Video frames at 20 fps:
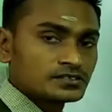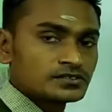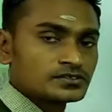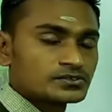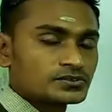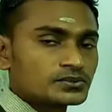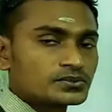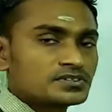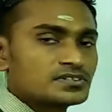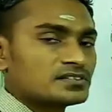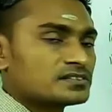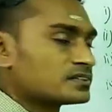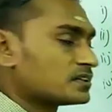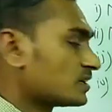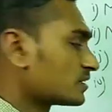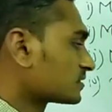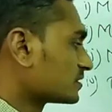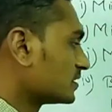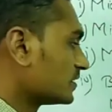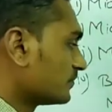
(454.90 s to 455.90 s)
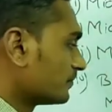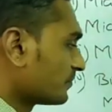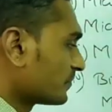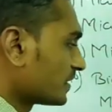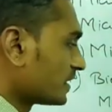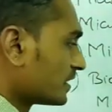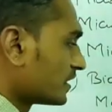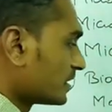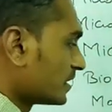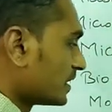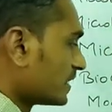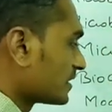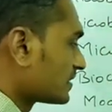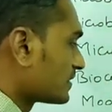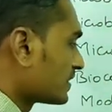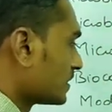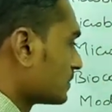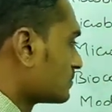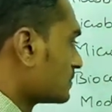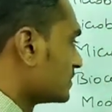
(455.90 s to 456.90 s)
So these are the
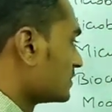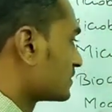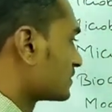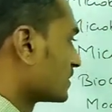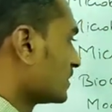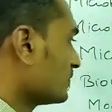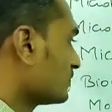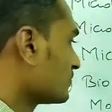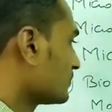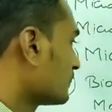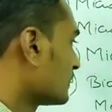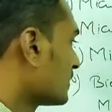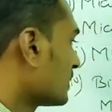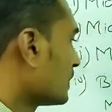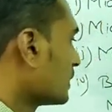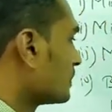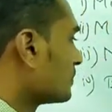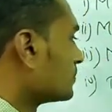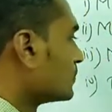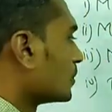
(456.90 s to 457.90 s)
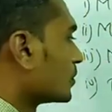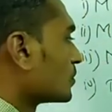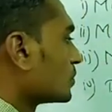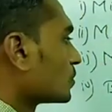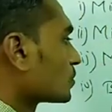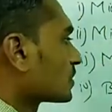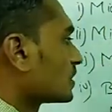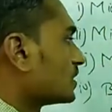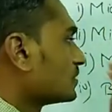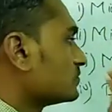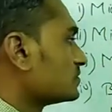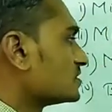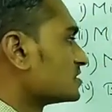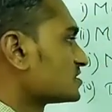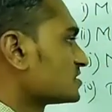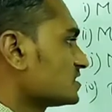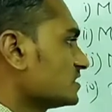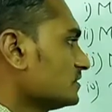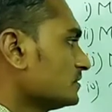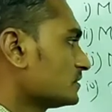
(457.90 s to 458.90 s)
examples of
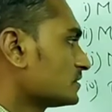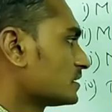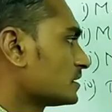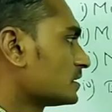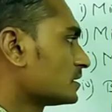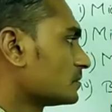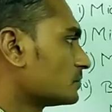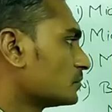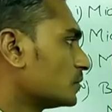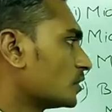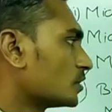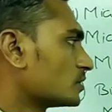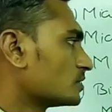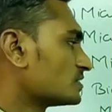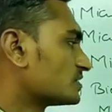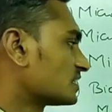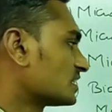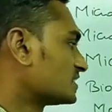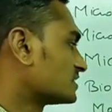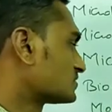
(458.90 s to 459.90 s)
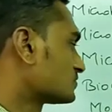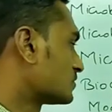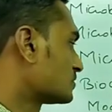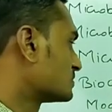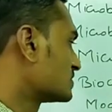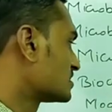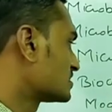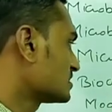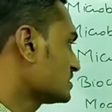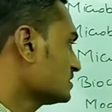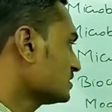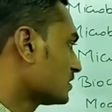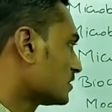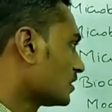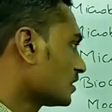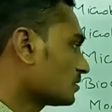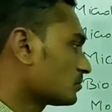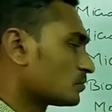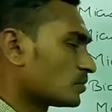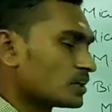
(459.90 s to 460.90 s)
bioconversion, biotransformation
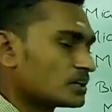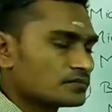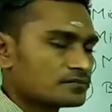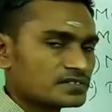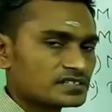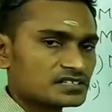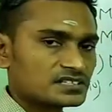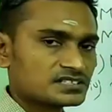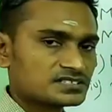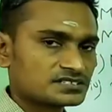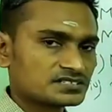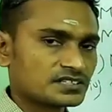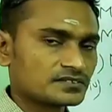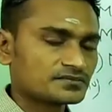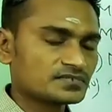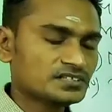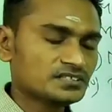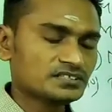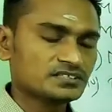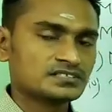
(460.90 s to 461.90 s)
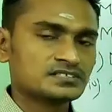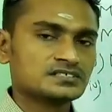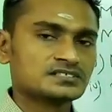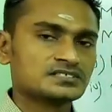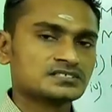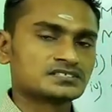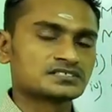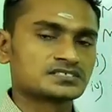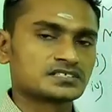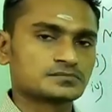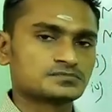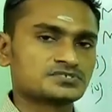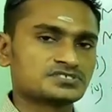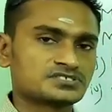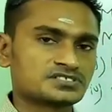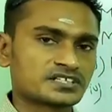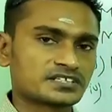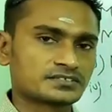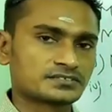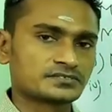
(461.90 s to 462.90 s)
or modification of the
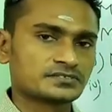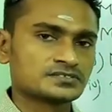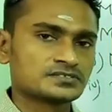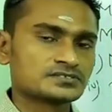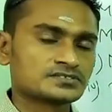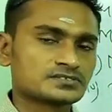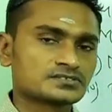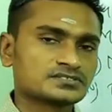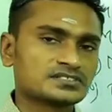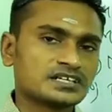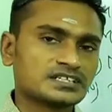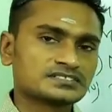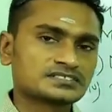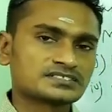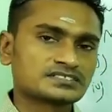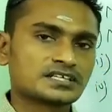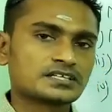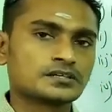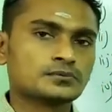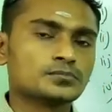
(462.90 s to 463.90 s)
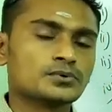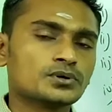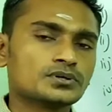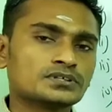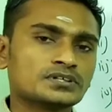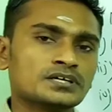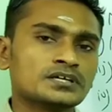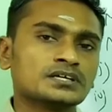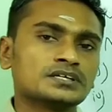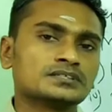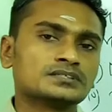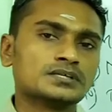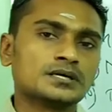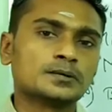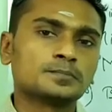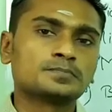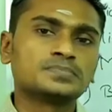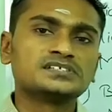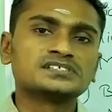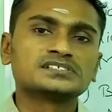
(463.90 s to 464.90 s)
substrate. So that's all about the
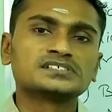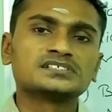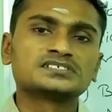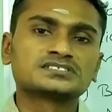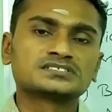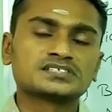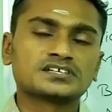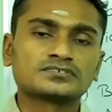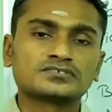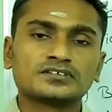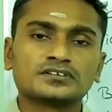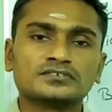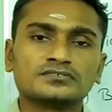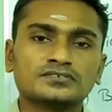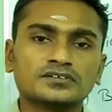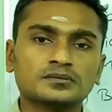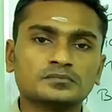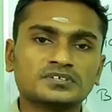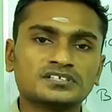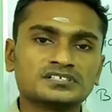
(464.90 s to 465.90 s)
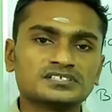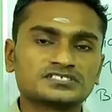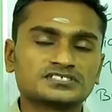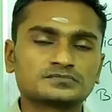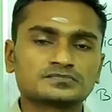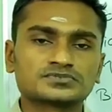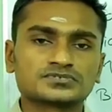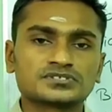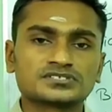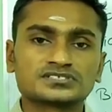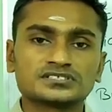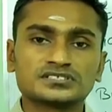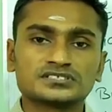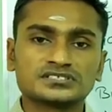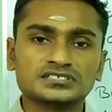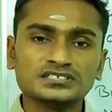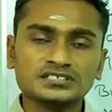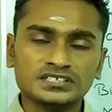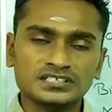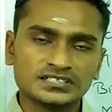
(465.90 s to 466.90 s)
application of fermentation process
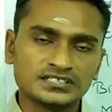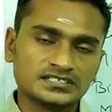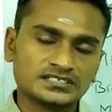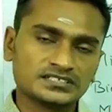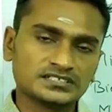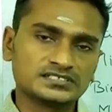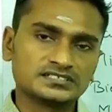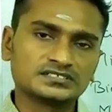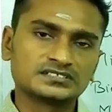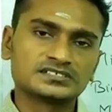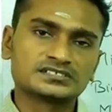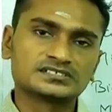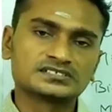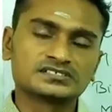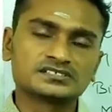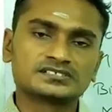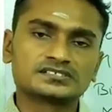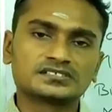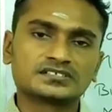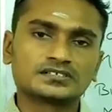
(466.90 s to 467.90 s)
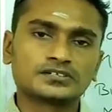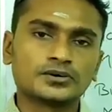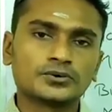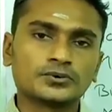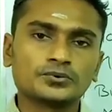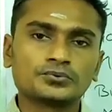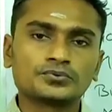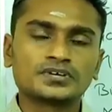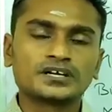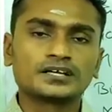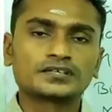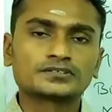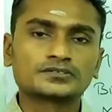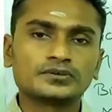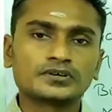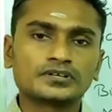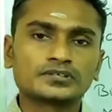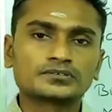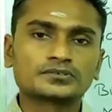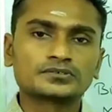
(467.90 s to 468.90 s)
in industries. Now we are
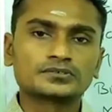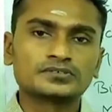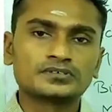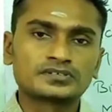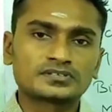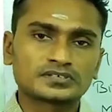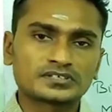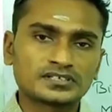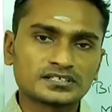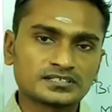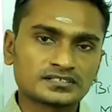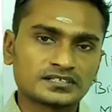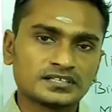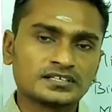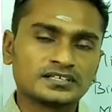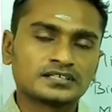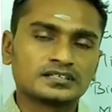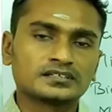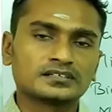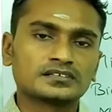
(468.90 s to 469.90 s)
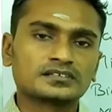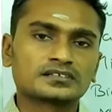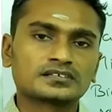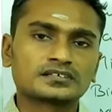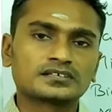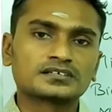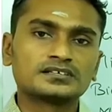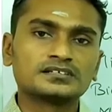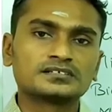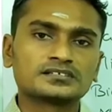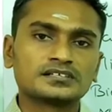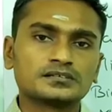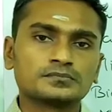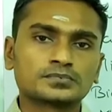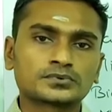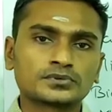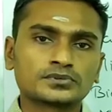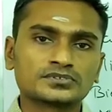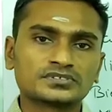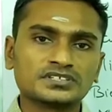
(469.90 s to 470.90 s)
going to discuss the single cell
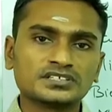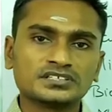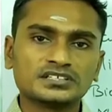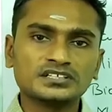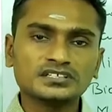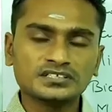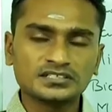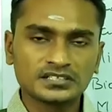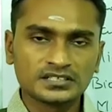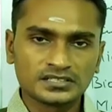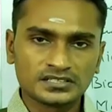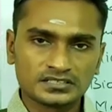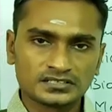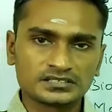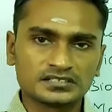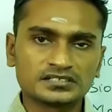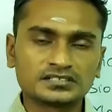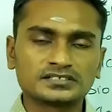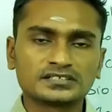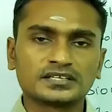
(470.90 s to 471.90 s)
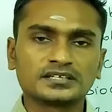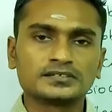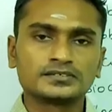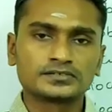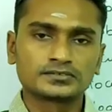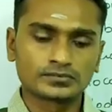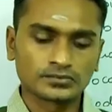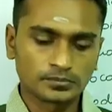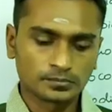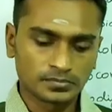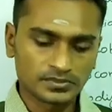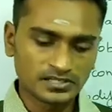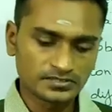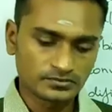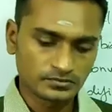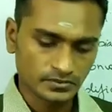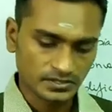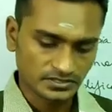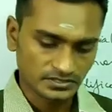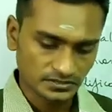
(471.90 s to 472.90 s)
protein in detail. So please
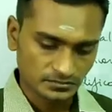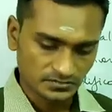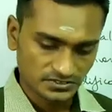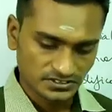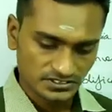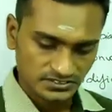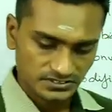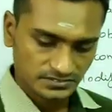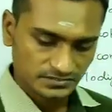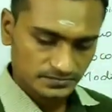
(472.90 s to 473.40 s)
wait a minute.